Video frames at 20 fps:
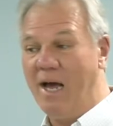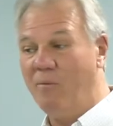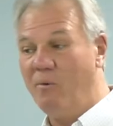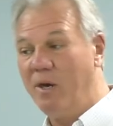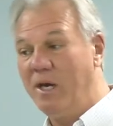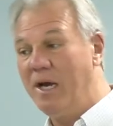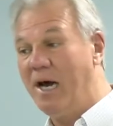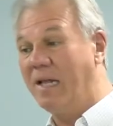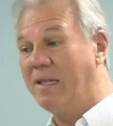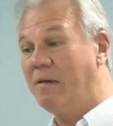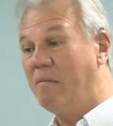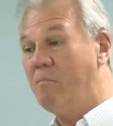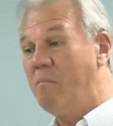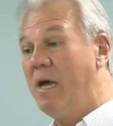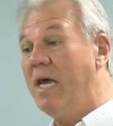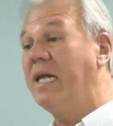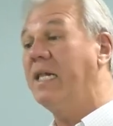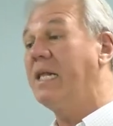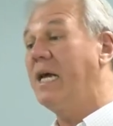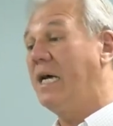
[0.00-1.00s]
glad we got to
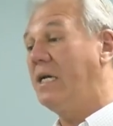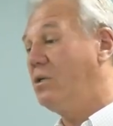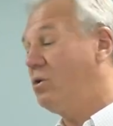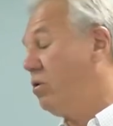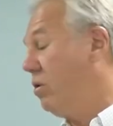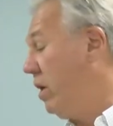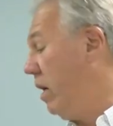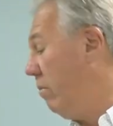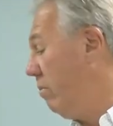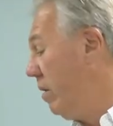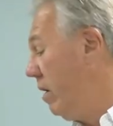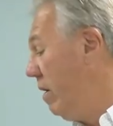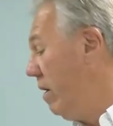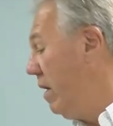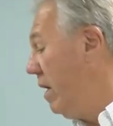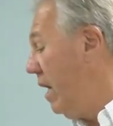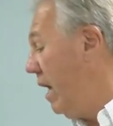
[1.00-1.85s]
make that trip.